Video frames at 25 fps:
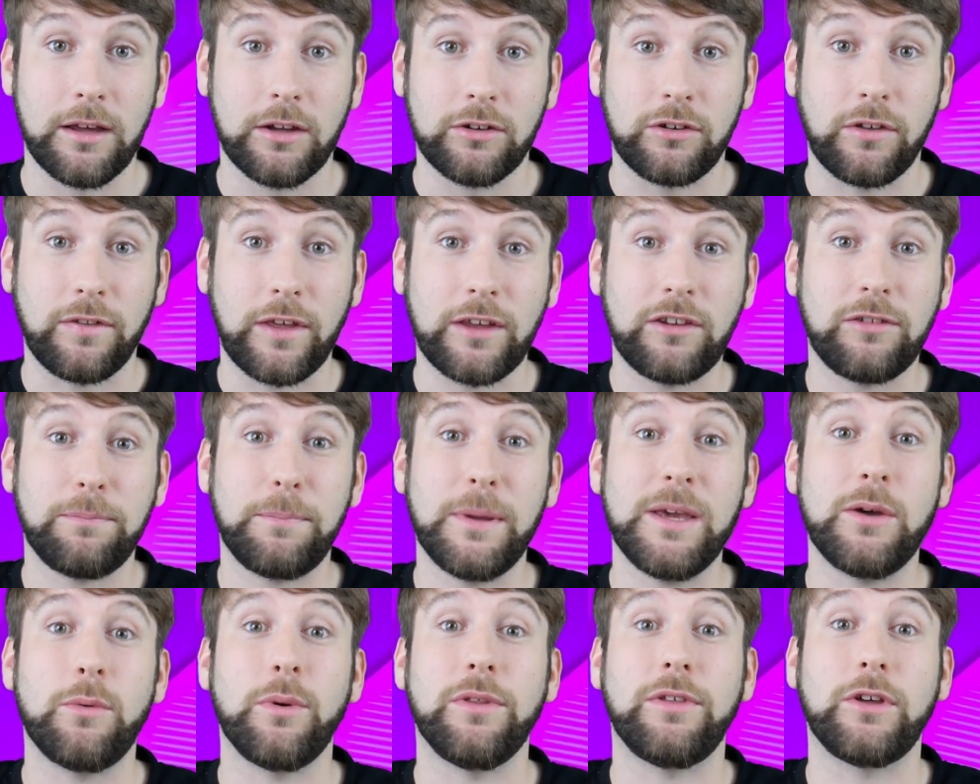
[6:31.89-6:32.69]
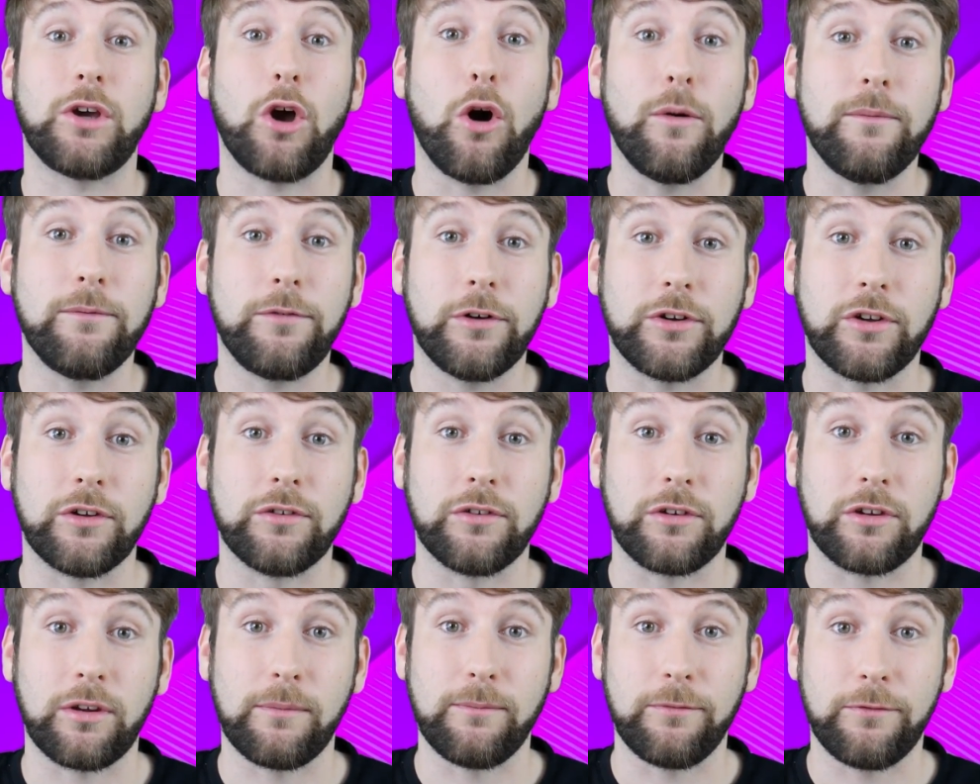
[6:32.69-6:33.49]
Do they speak with
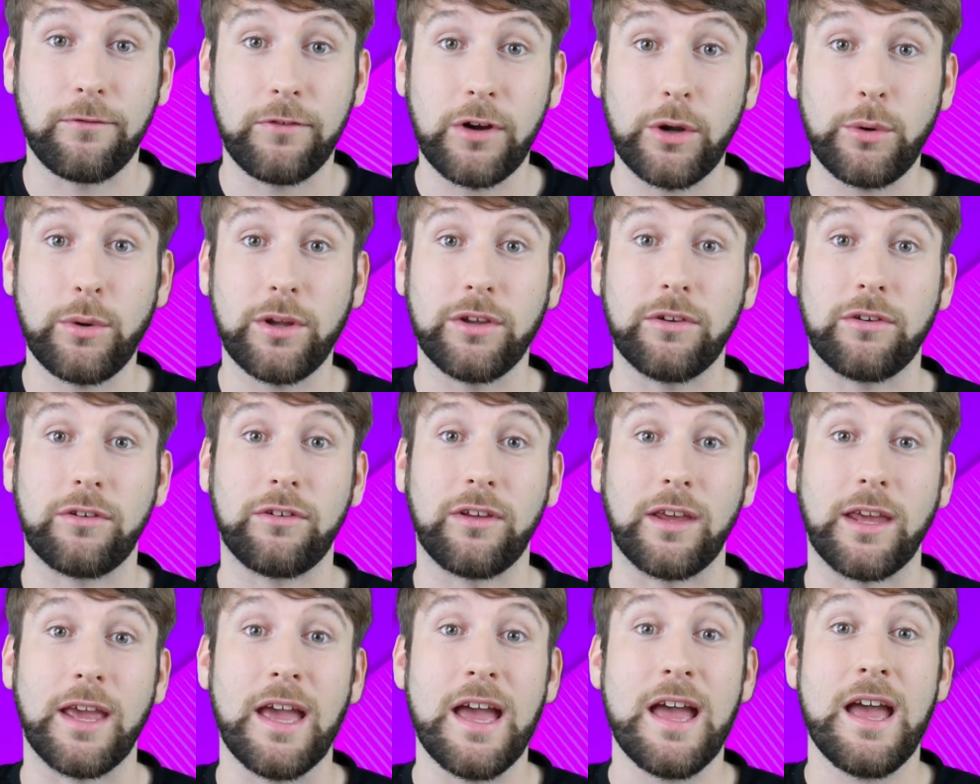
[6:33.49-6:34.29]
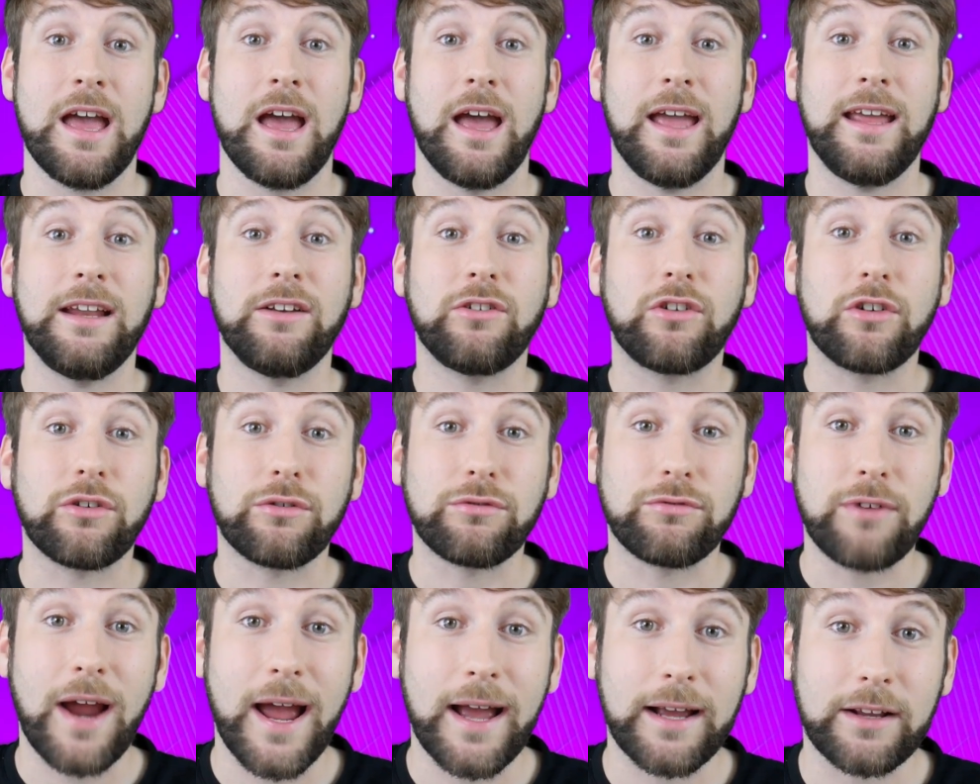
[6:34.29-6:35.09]
confidence and fluency,
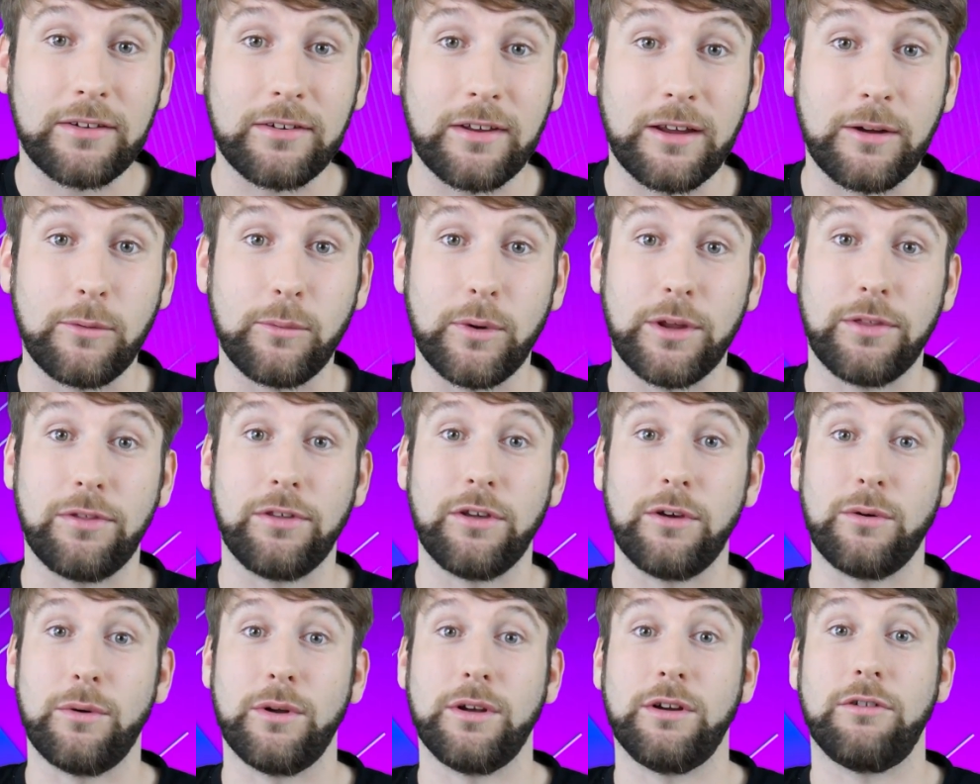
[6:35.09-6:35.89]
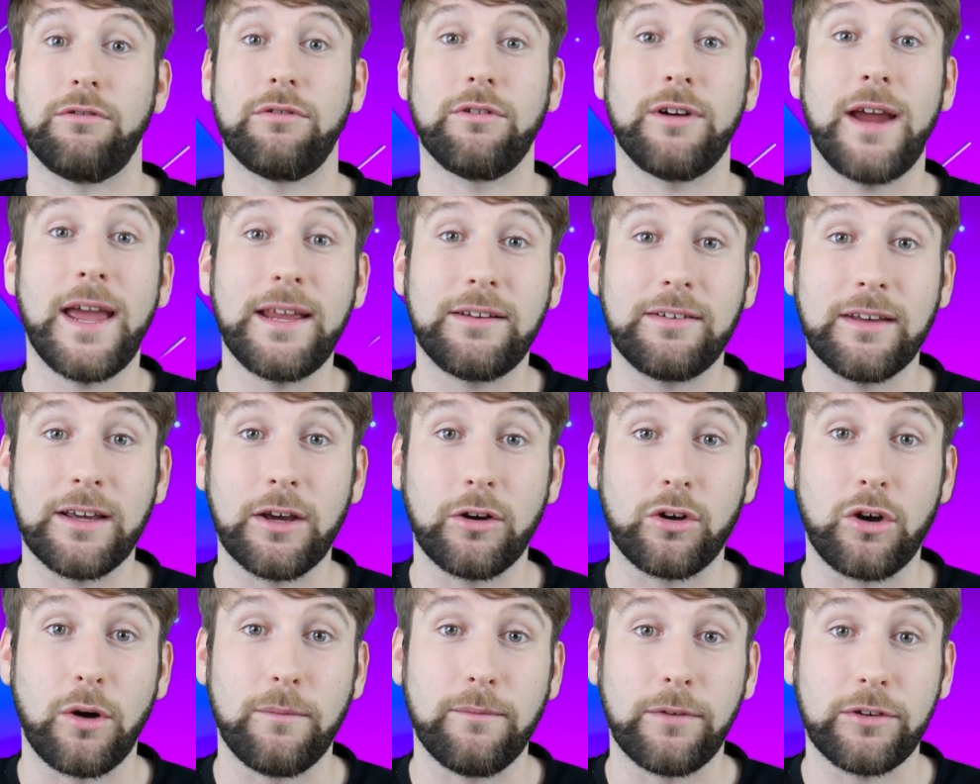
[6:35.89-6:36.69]
interacting with you and creating
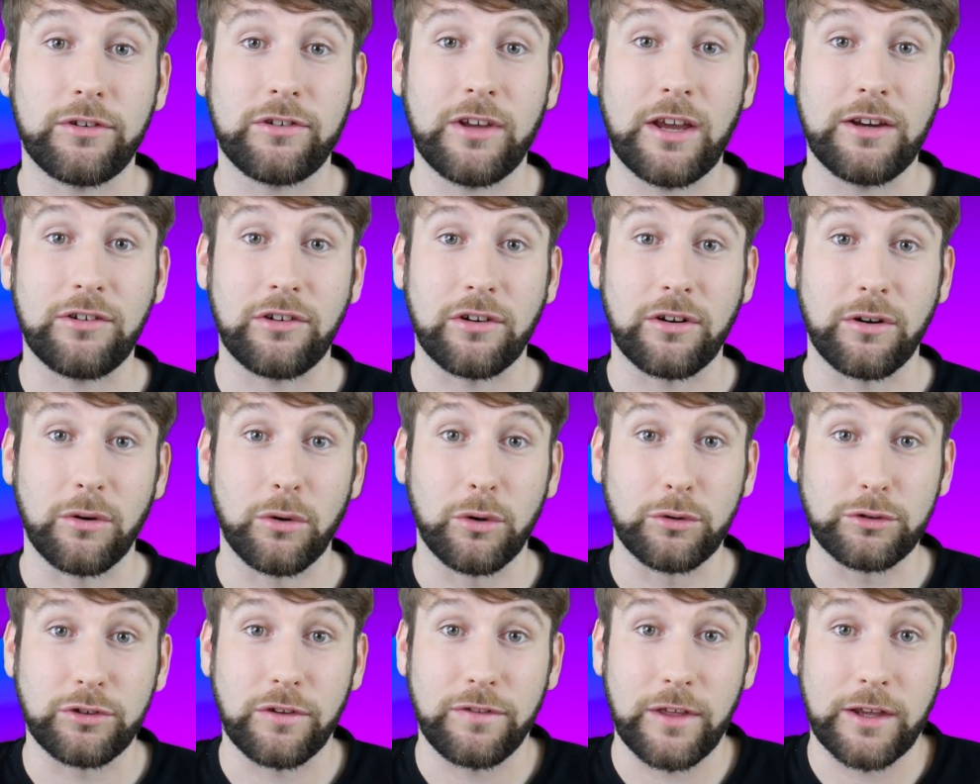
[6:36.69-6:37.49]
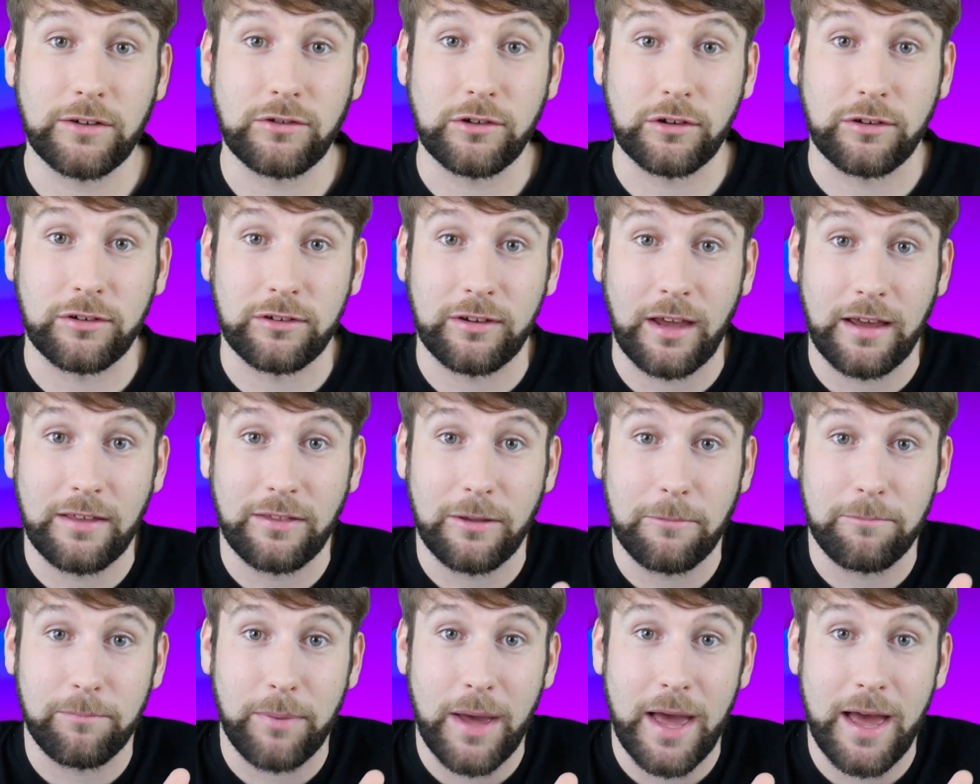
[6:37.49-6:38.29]
a conversation, or do they just say
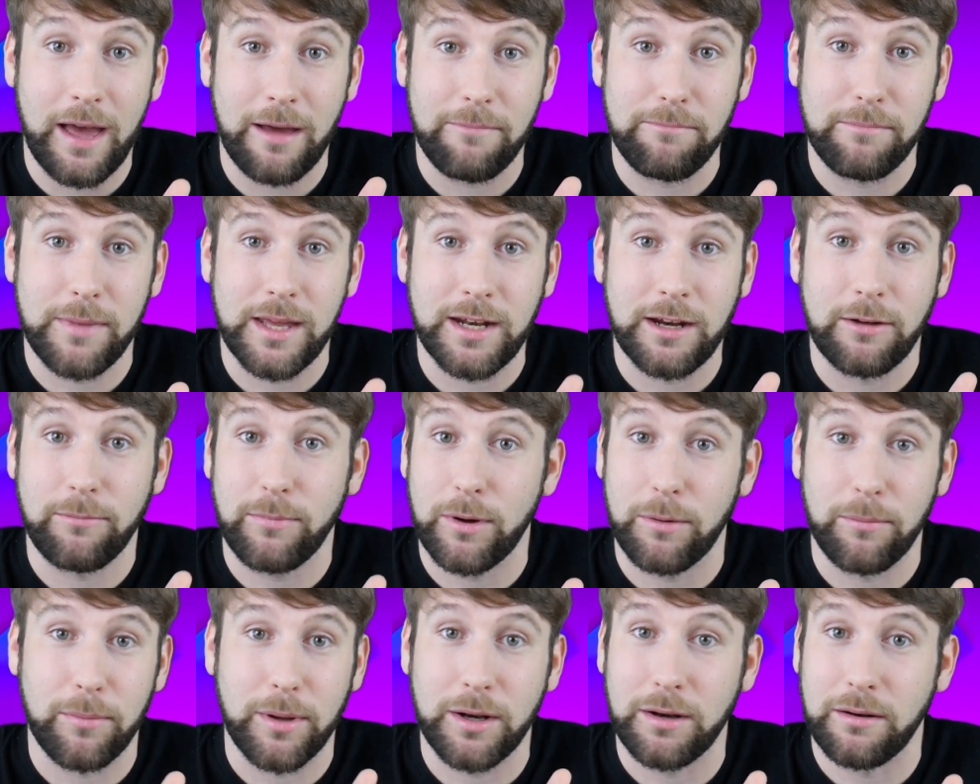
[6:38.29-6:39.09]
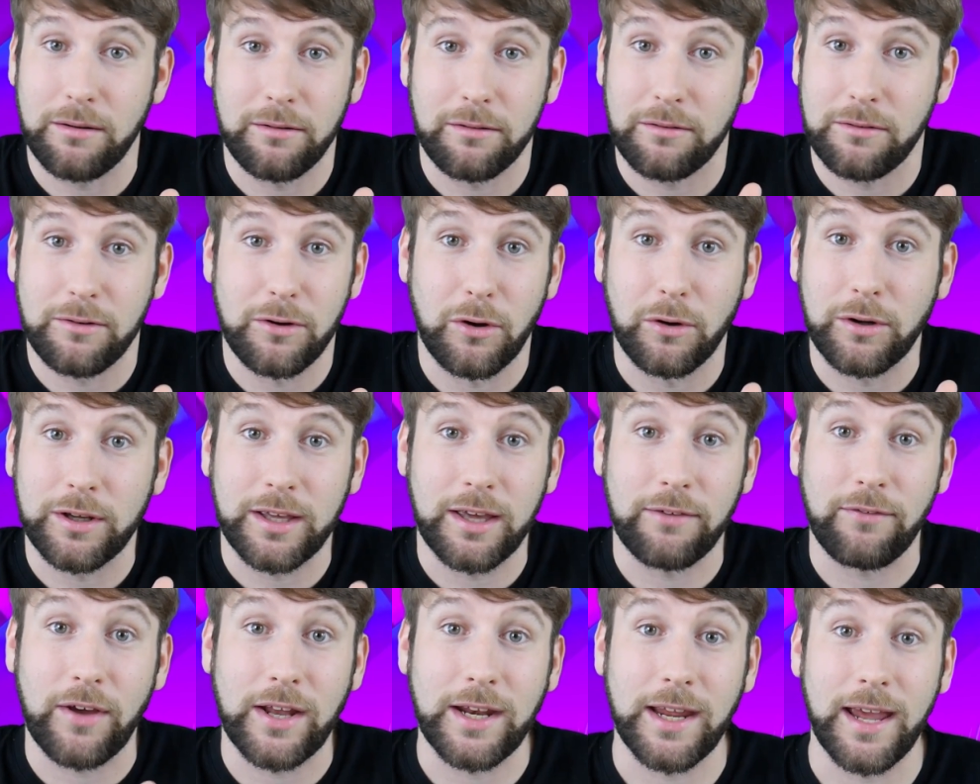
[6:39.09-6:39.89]
the bare minimum and not
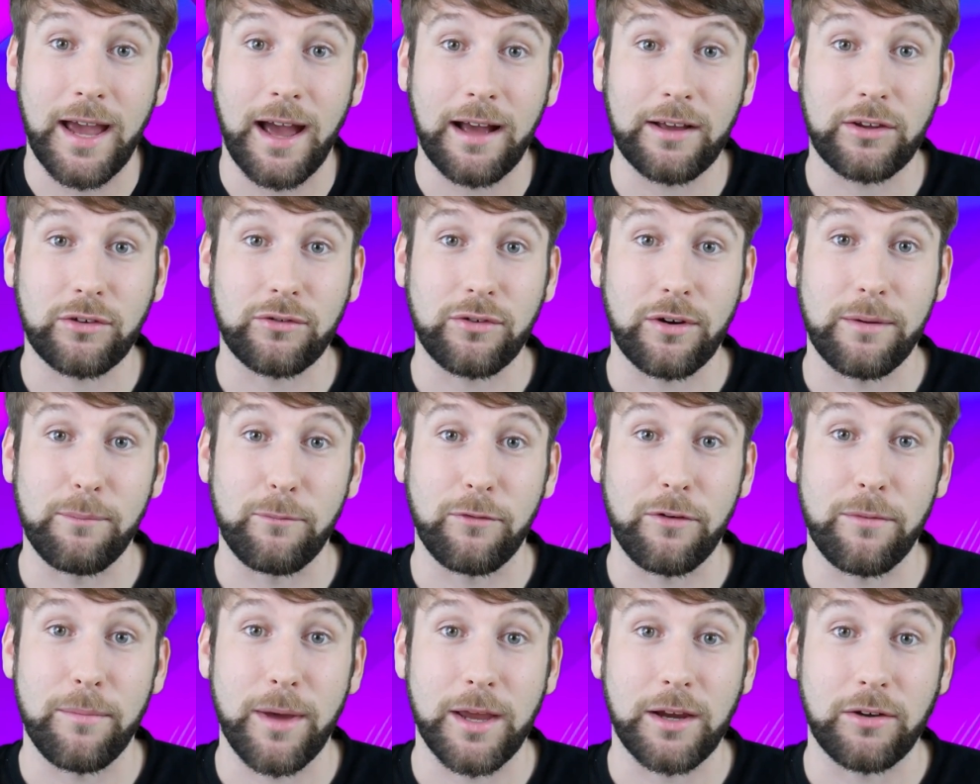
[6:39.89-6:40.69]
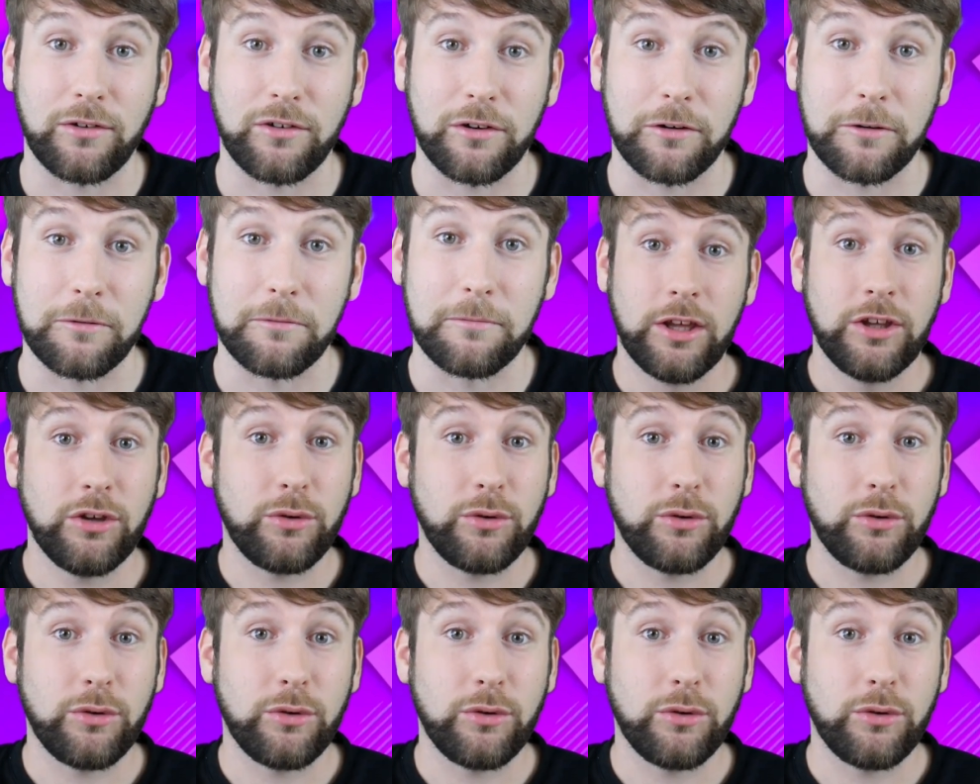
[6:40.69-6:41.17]
give any extra information?